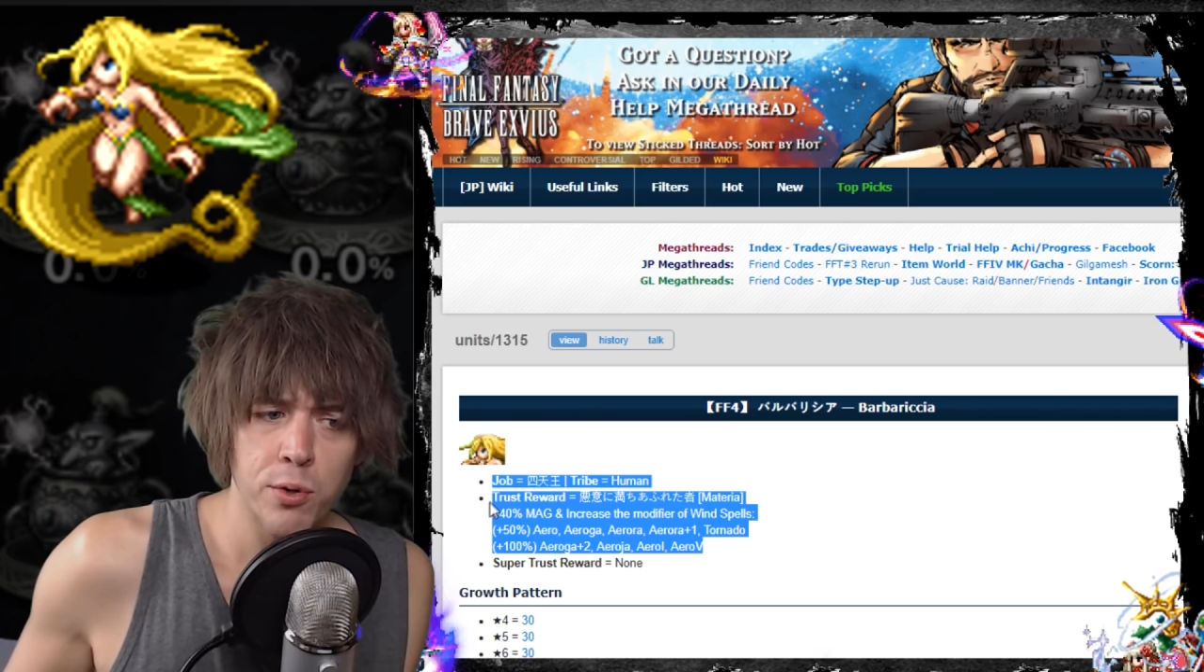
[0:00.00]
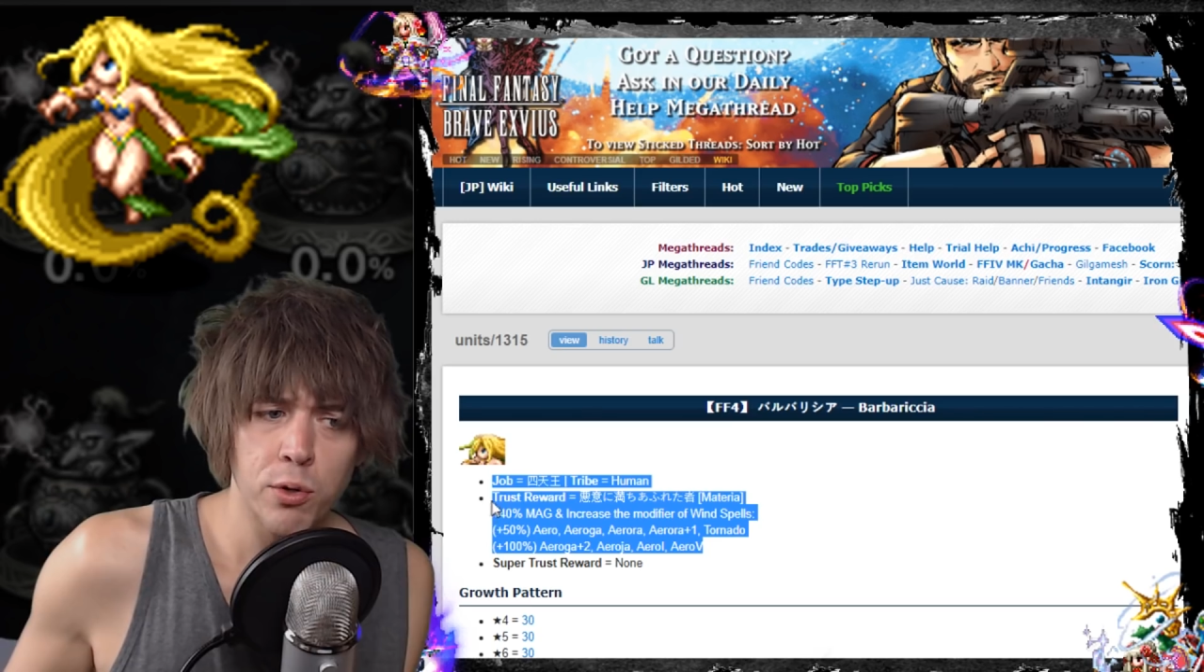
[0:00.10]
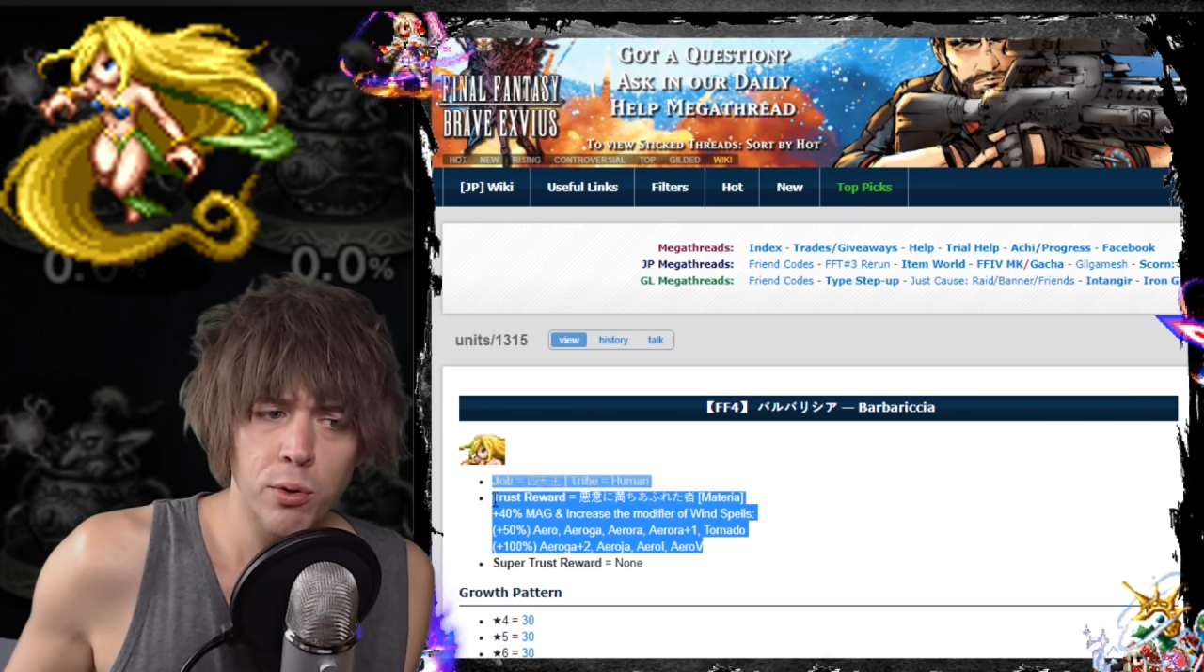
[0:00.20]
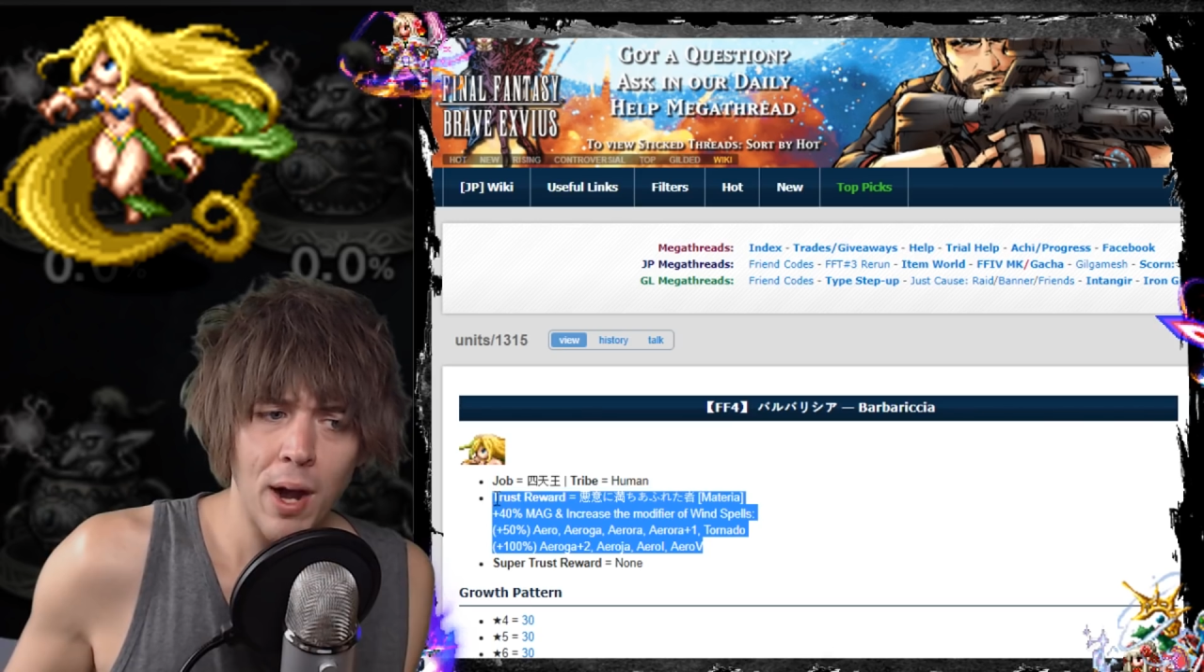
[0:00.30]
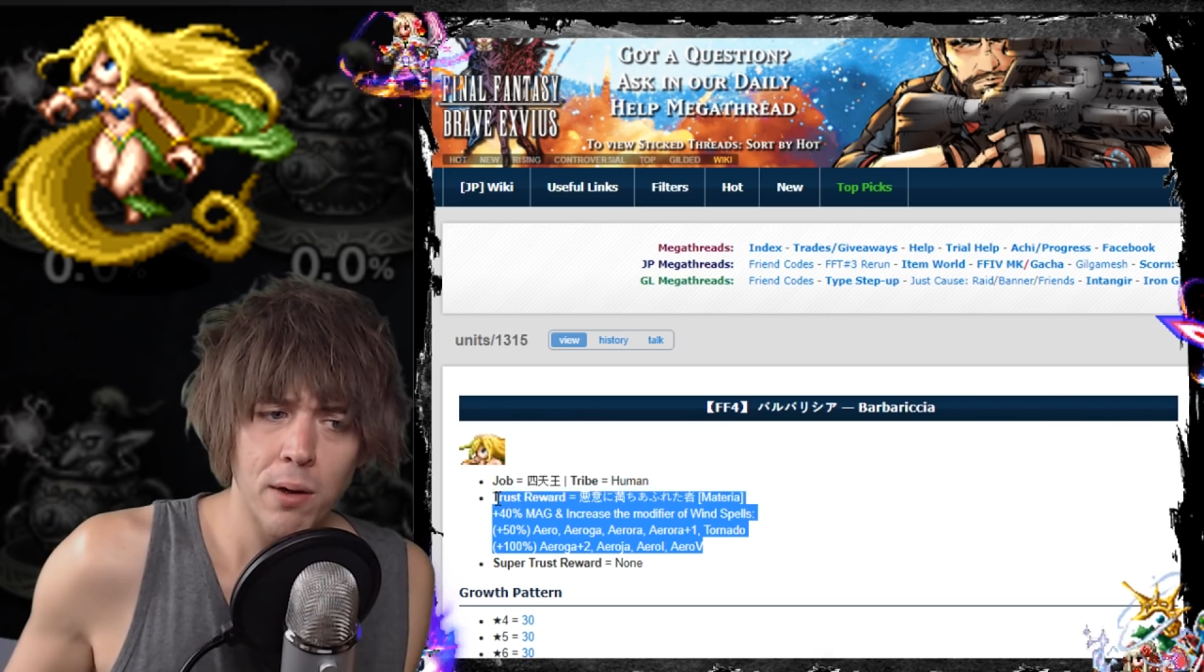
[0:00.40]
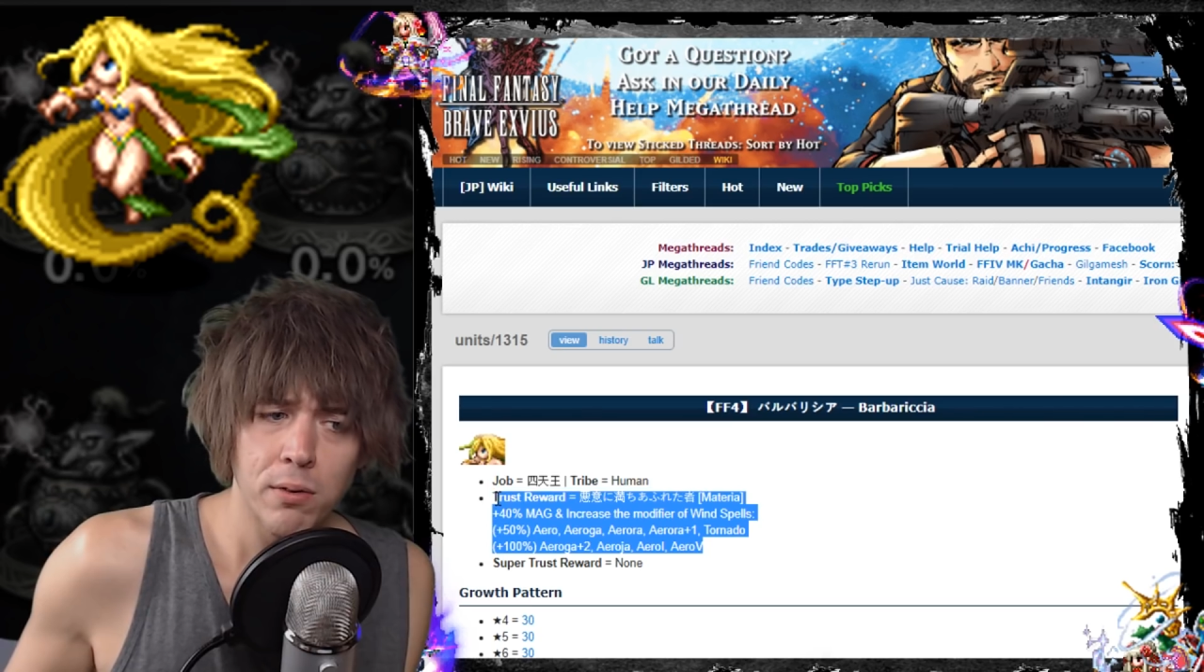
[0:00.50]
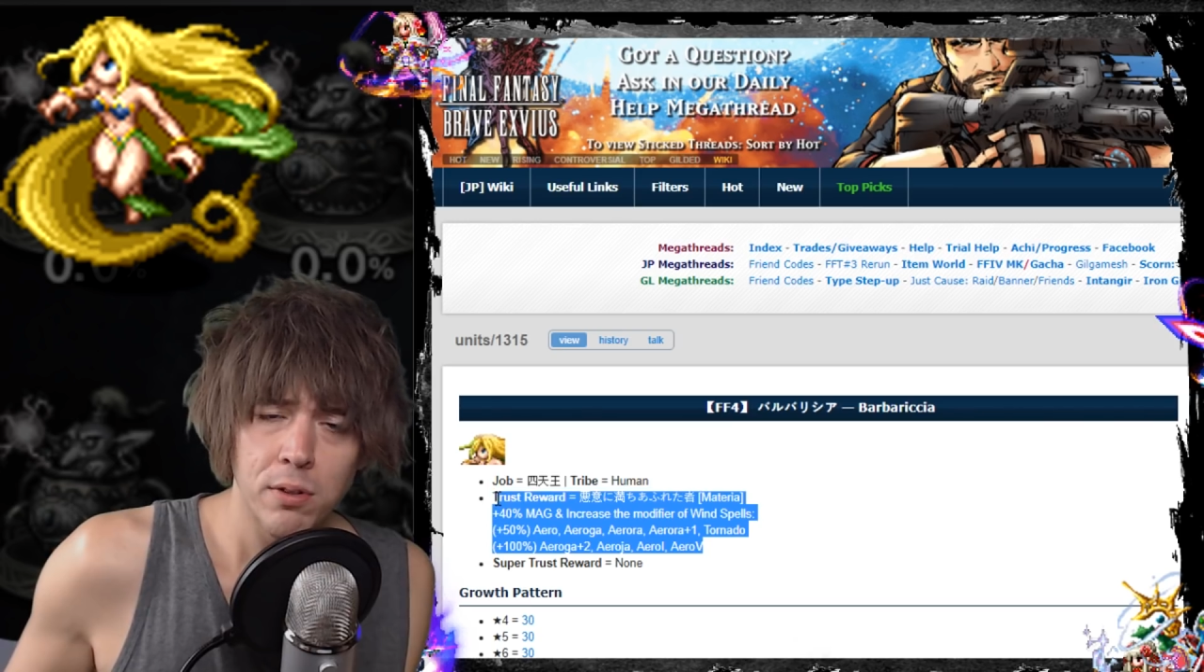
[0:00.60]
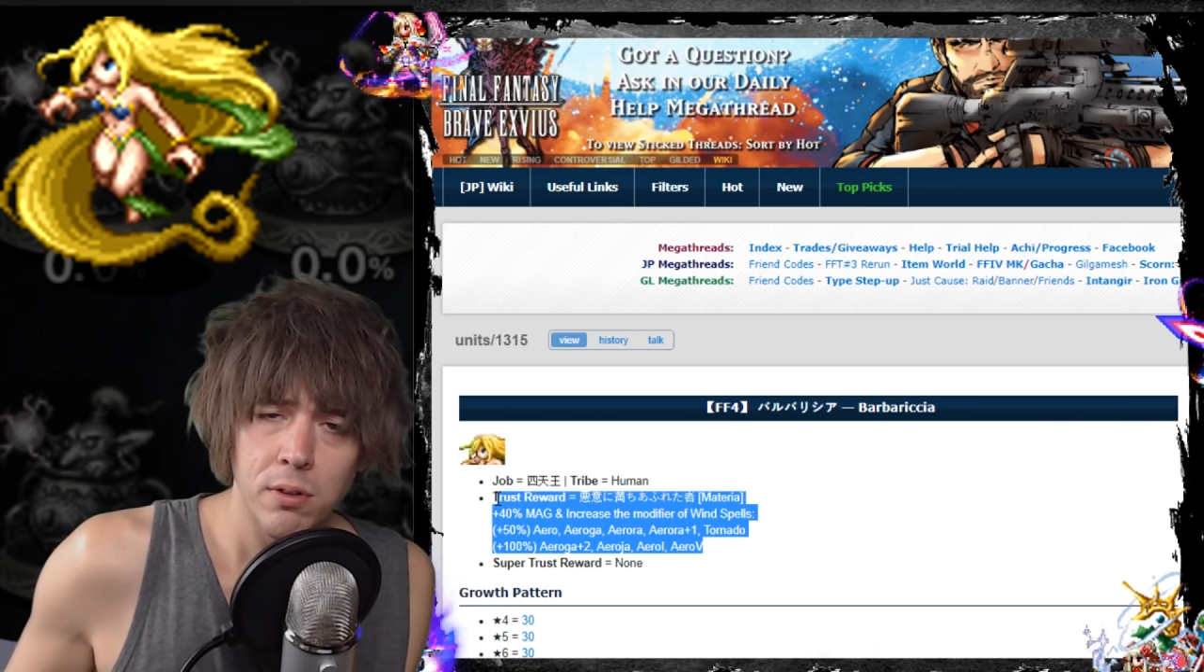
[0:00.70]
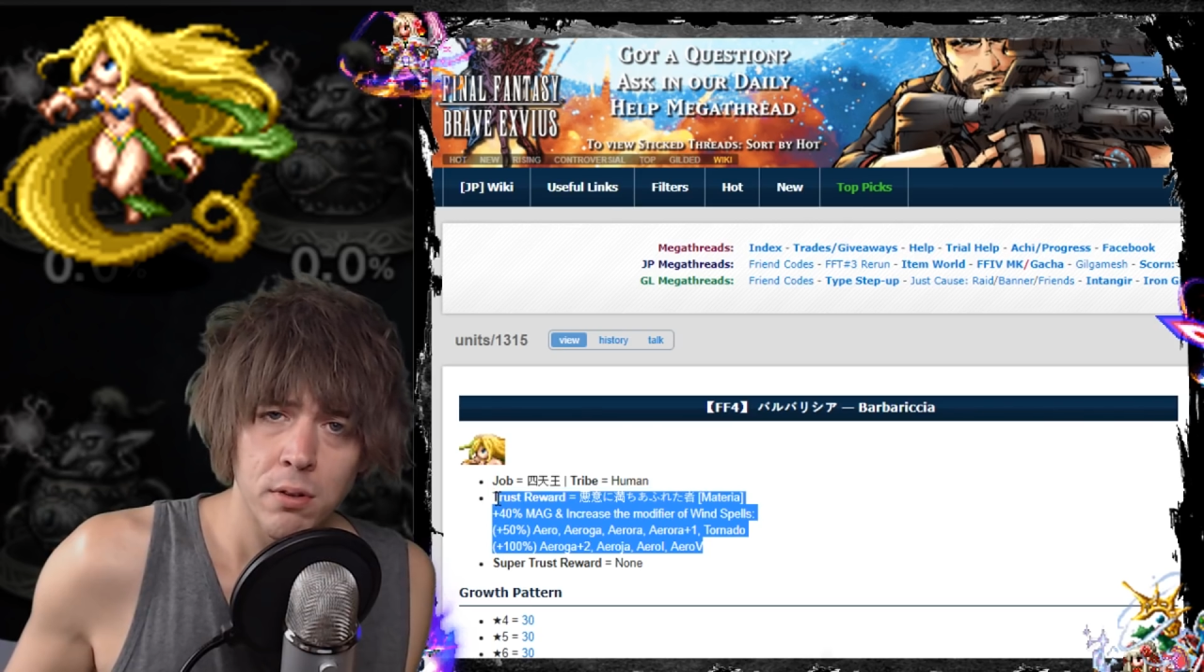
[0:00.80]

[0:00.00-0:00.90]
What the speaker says: ground.